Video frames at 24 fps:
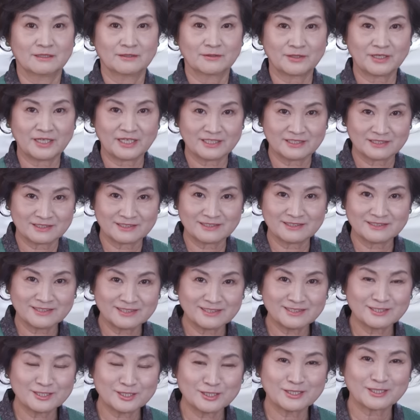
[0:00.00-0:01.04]
Okay, this
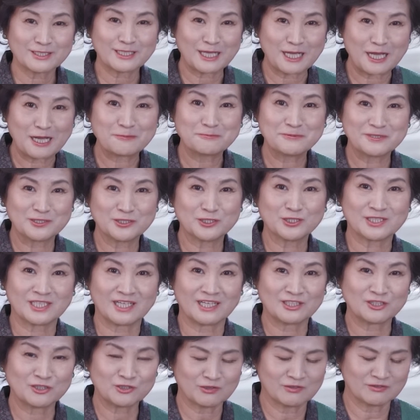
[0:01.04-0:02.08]
is the cabbage
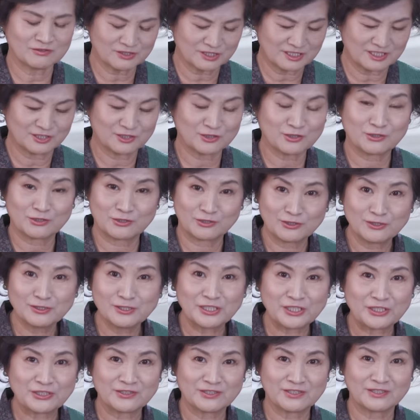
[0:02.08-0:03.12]
I salted
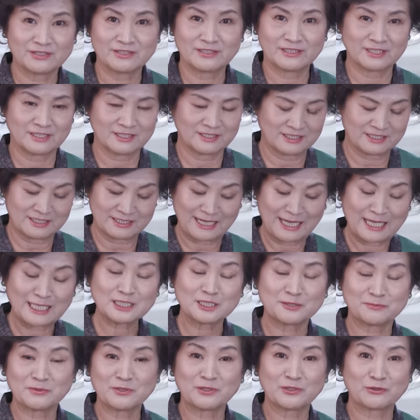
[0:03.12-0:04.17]
earlier. It
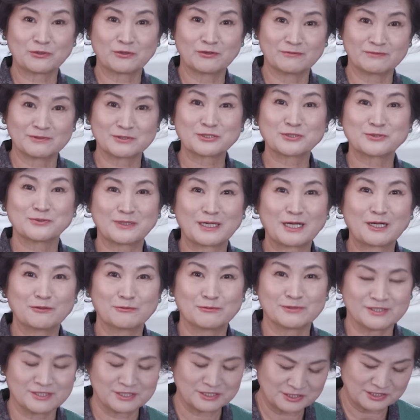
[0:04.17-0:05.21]
has been over 2
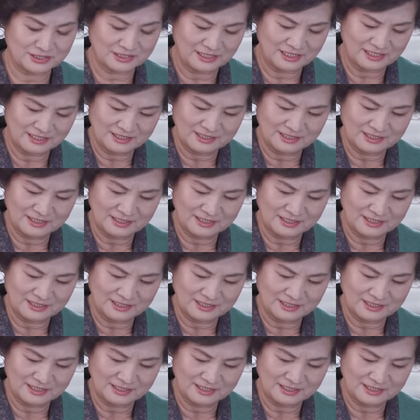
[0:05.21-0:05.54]
hours.